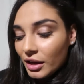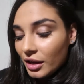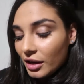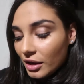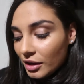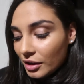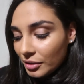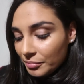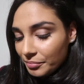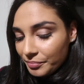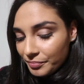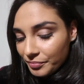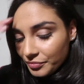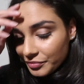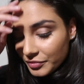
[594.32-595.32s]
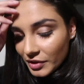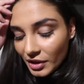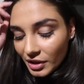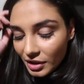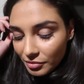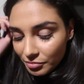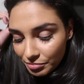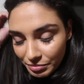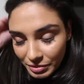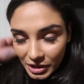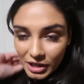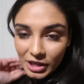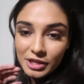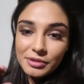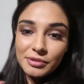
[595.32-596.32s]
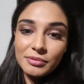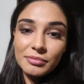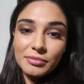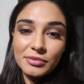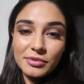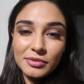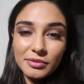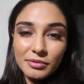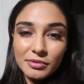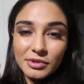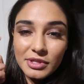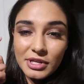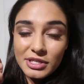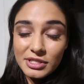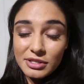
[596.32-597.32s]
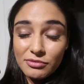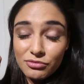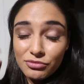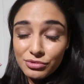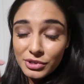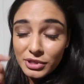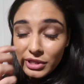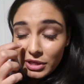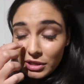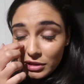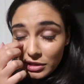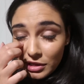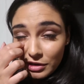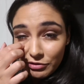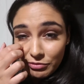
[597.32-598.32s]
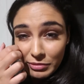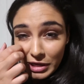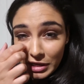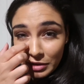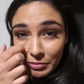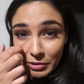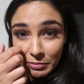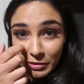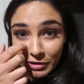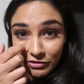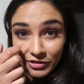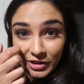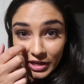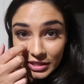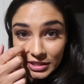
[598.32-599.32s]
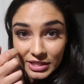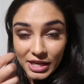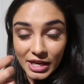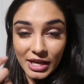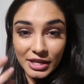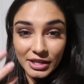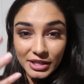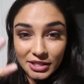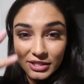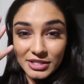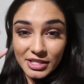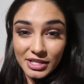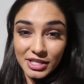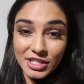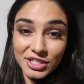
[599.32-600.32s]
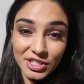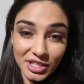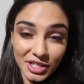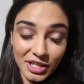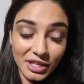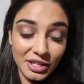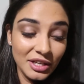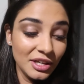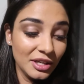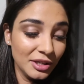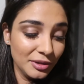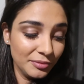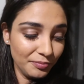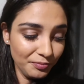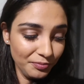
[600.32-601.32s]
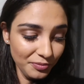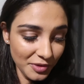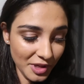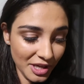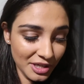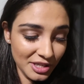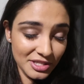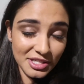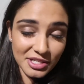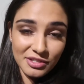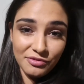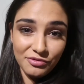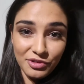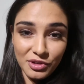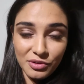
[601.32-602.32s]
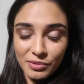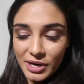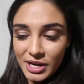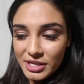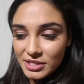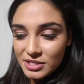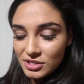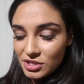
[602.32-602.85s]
Um, but there's really a lot of makeup on my face and it's itching and it doesn't feel right.